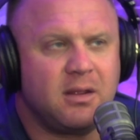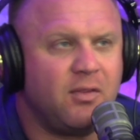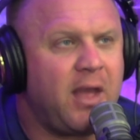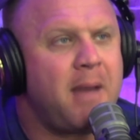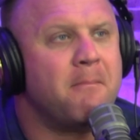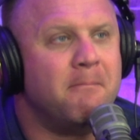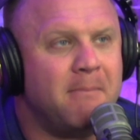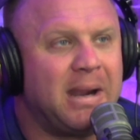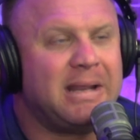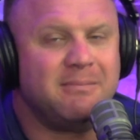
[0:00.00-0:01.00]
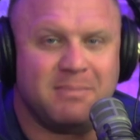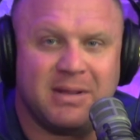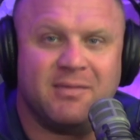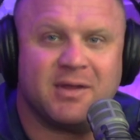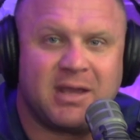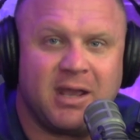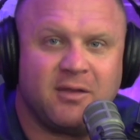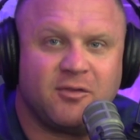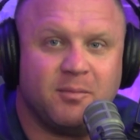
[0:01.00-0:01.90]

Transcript: that might be the case.